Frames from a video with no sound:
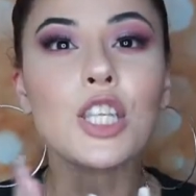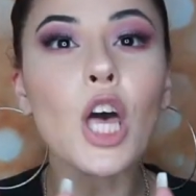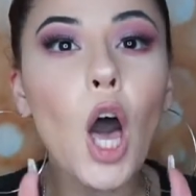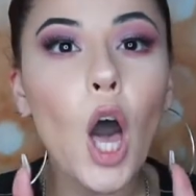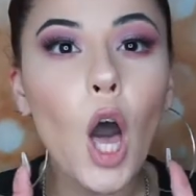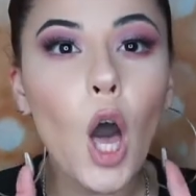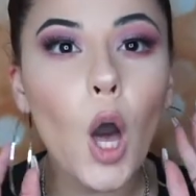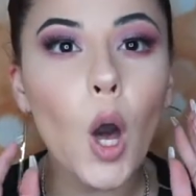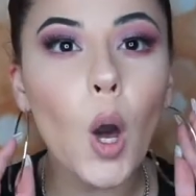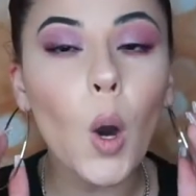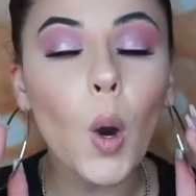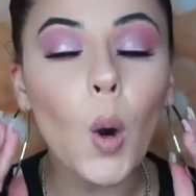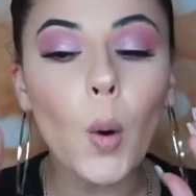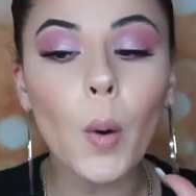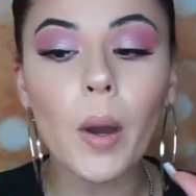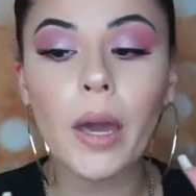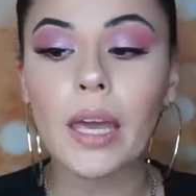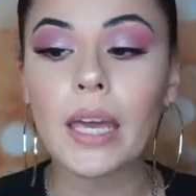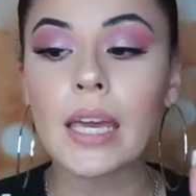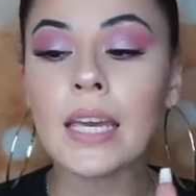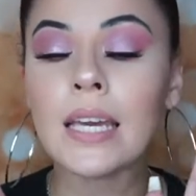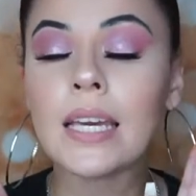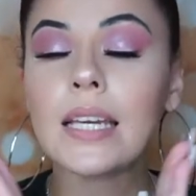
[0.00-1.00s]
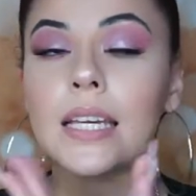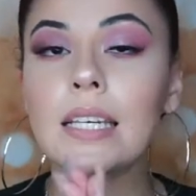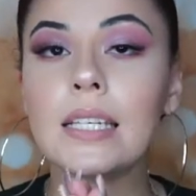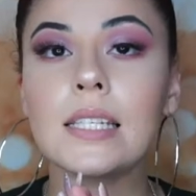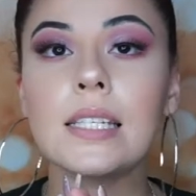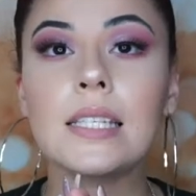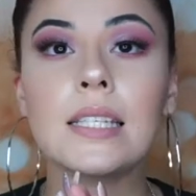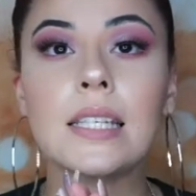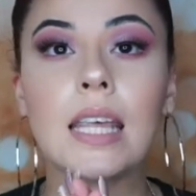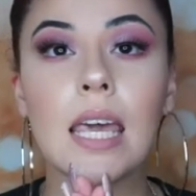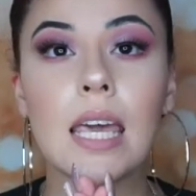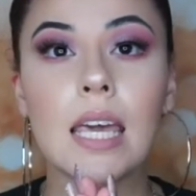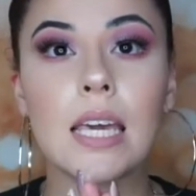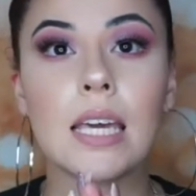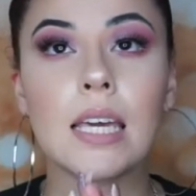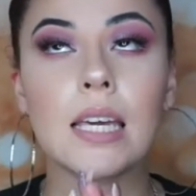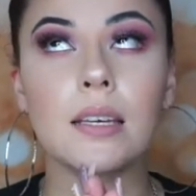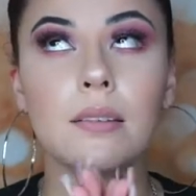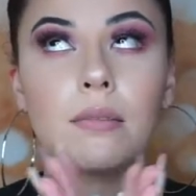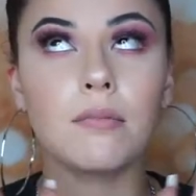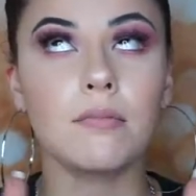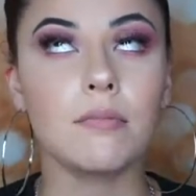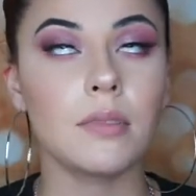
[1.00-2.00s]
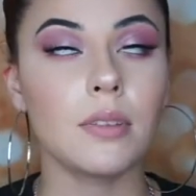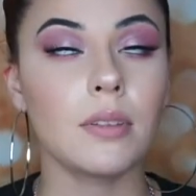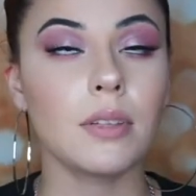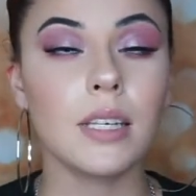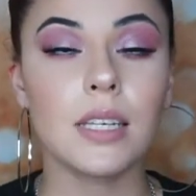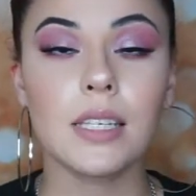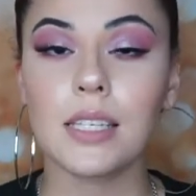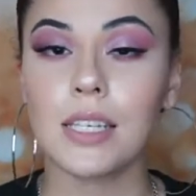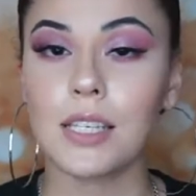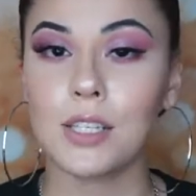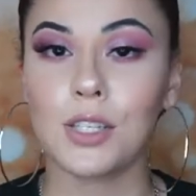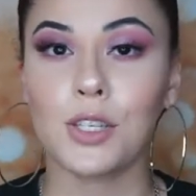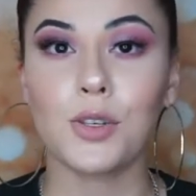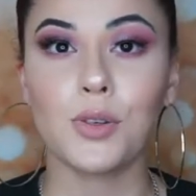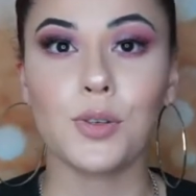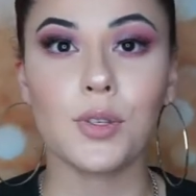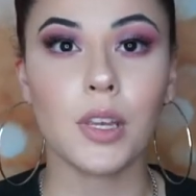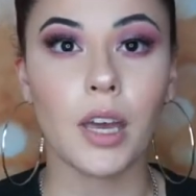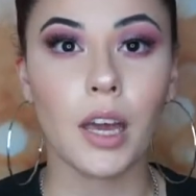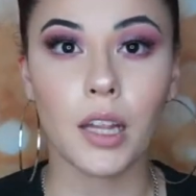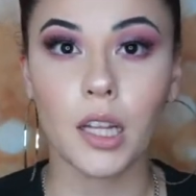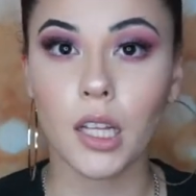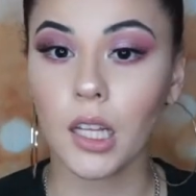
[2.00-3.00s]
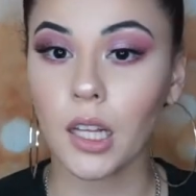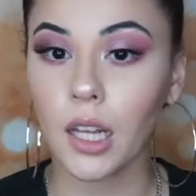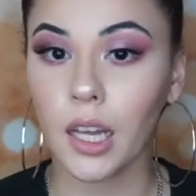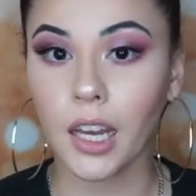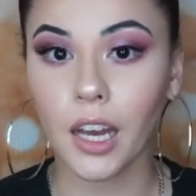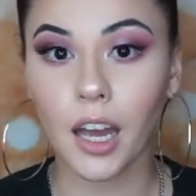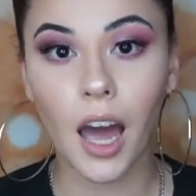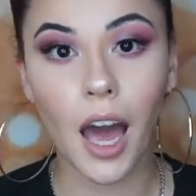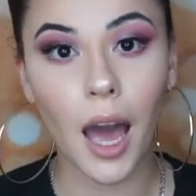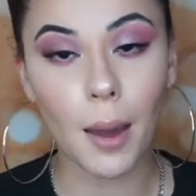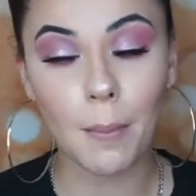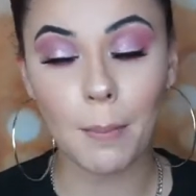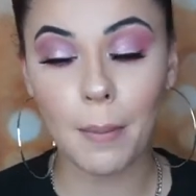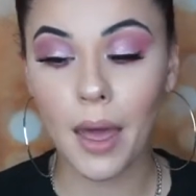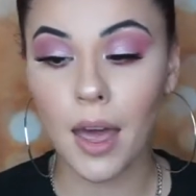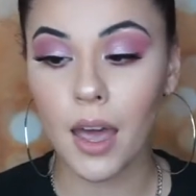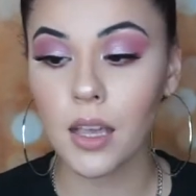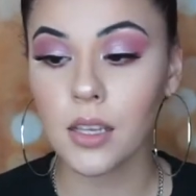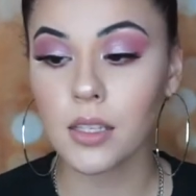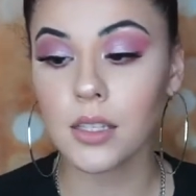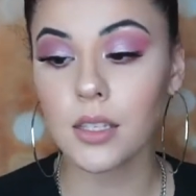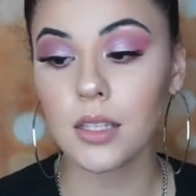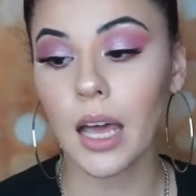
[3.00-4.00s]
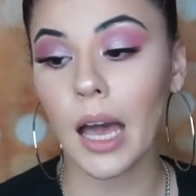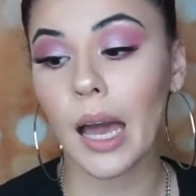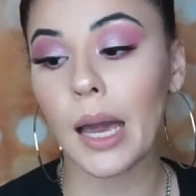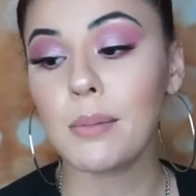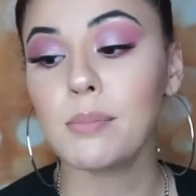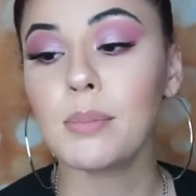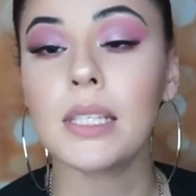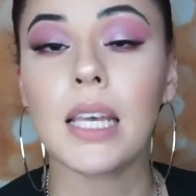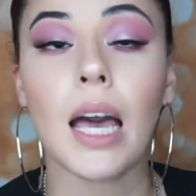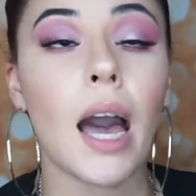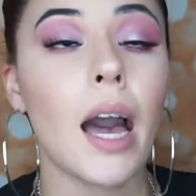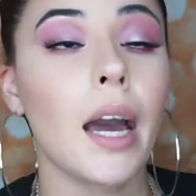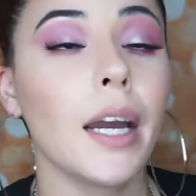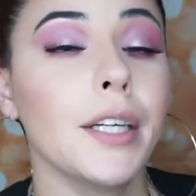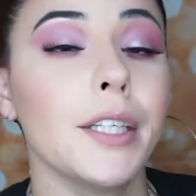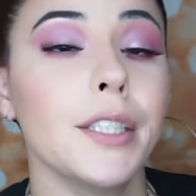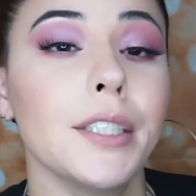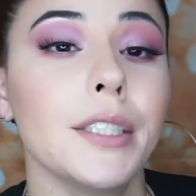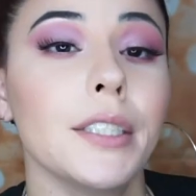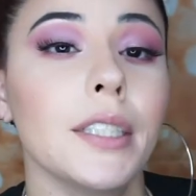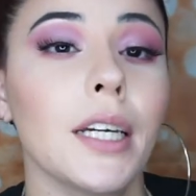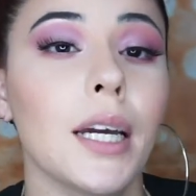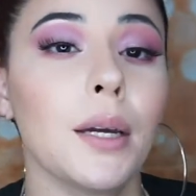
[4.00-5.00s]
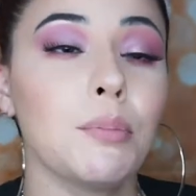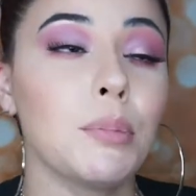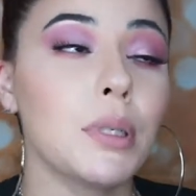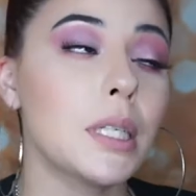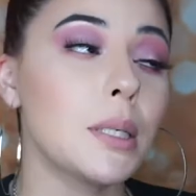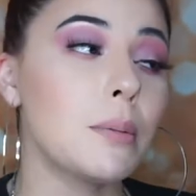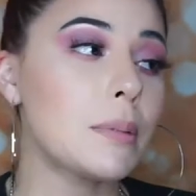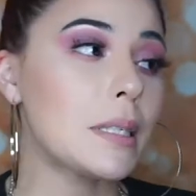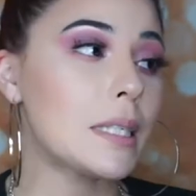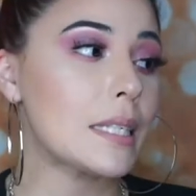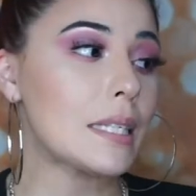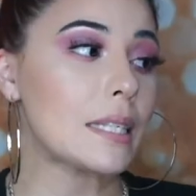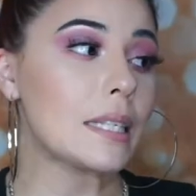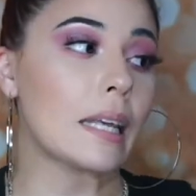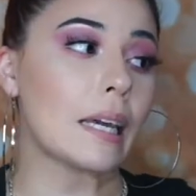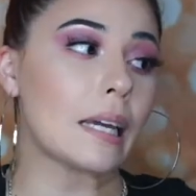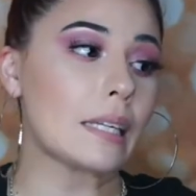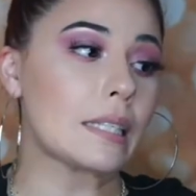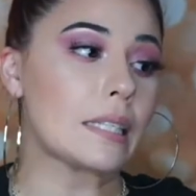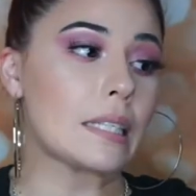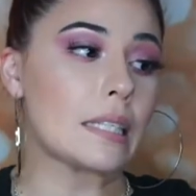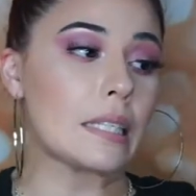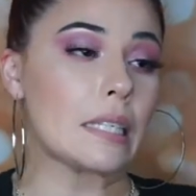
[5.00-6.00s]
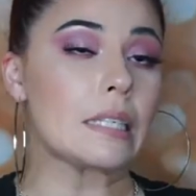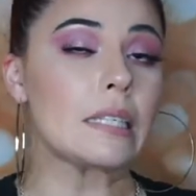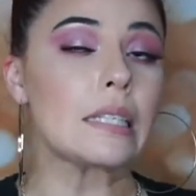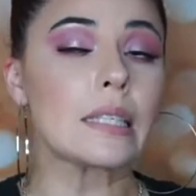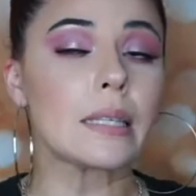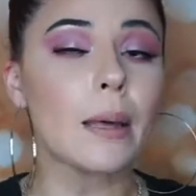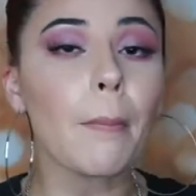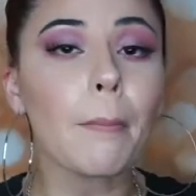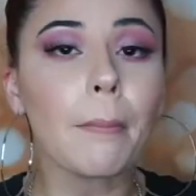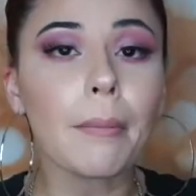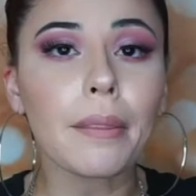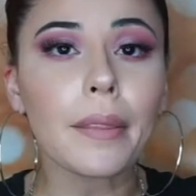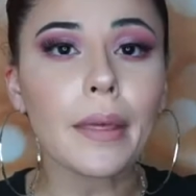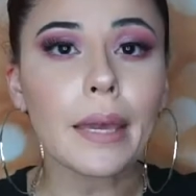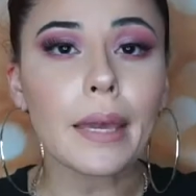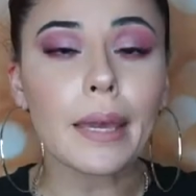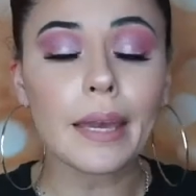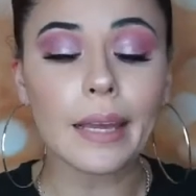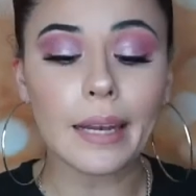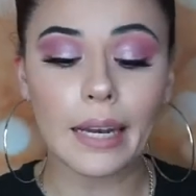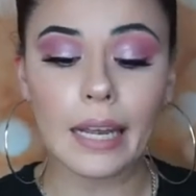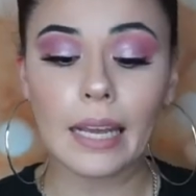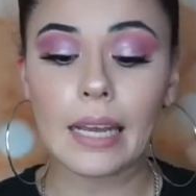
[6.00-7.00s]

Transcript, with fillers: So it is it please excuse I look like a hot mess. I'm tired. I've been up since like 6 something.